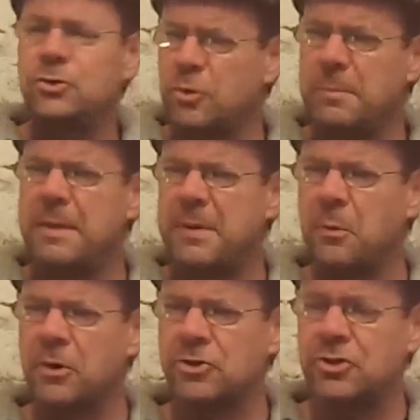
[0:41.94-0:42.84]
you may
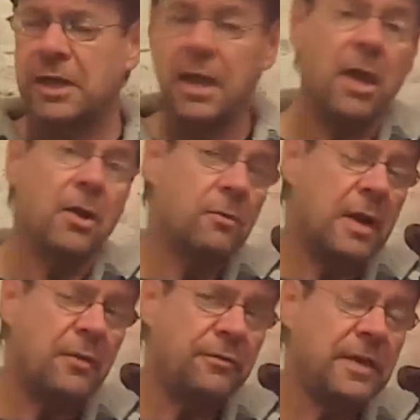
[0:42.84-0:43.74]
be wondering,
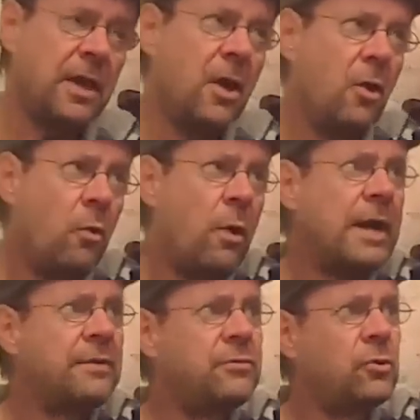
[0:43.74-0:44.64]
Ralphie,
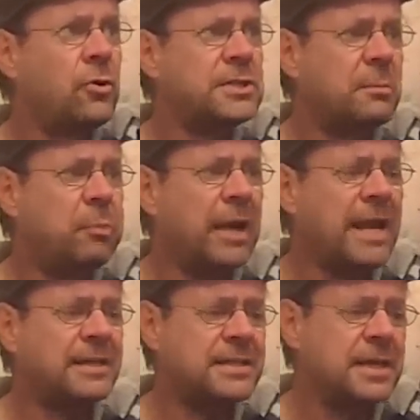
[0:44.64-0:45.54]
why have you got a
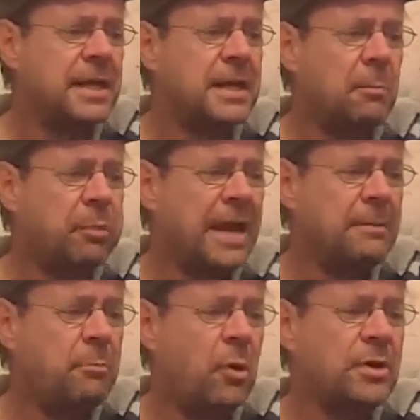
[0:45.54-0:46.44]
plant in a
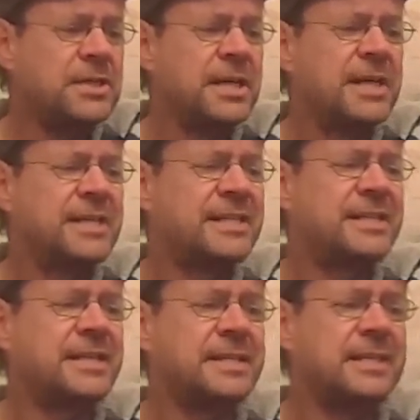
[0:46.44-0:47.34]
plant pot
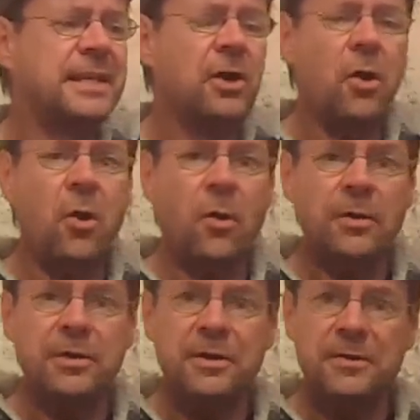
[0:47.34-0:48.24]
sitting
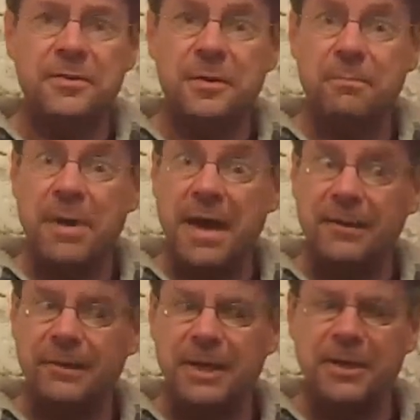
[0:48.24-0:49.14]
on the
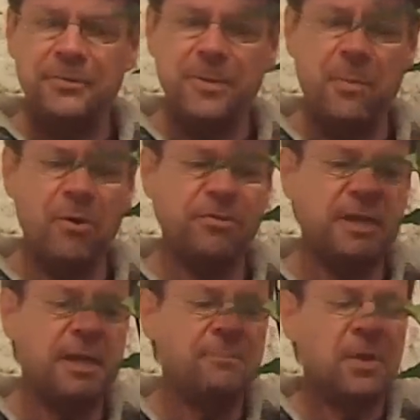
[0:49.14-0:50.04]
barrel in the
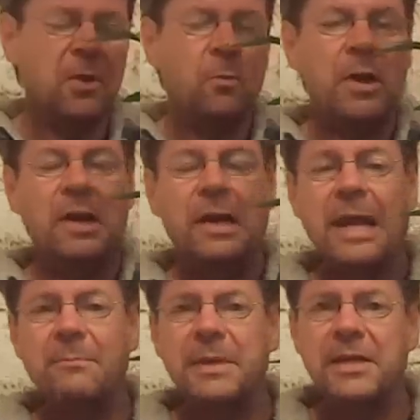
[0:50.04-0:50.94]
bothy? Well,
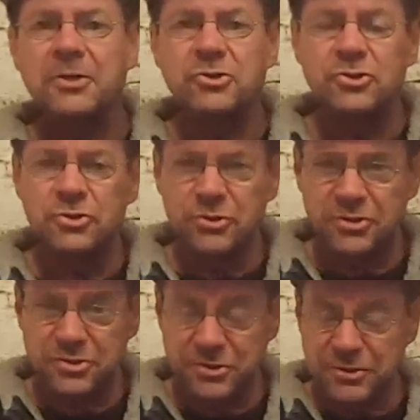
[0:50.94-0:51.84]
let me
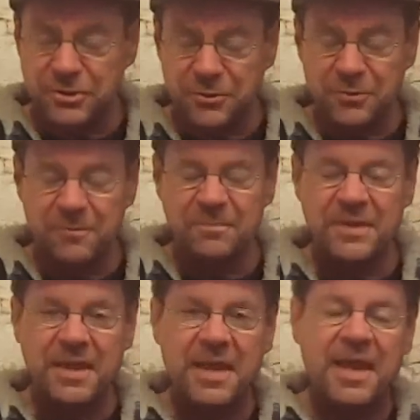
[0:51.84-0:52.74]
introduce to you
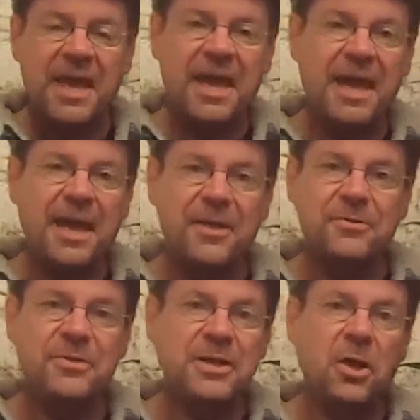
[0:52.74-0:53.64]
uh,
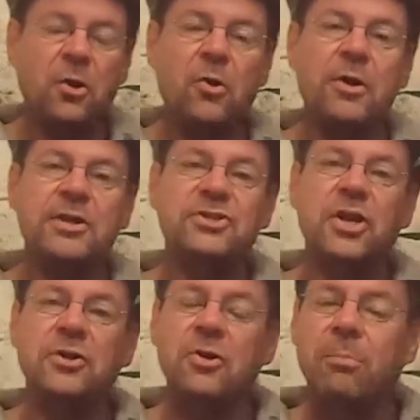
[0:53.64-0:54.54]
the
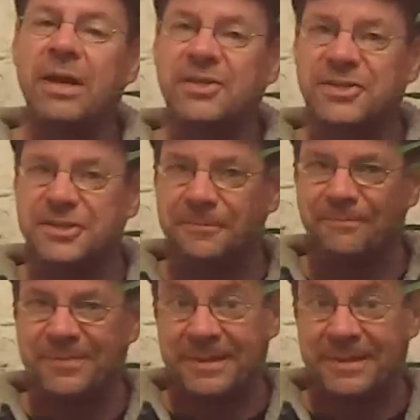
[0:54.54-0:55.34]
Laurus nobilis.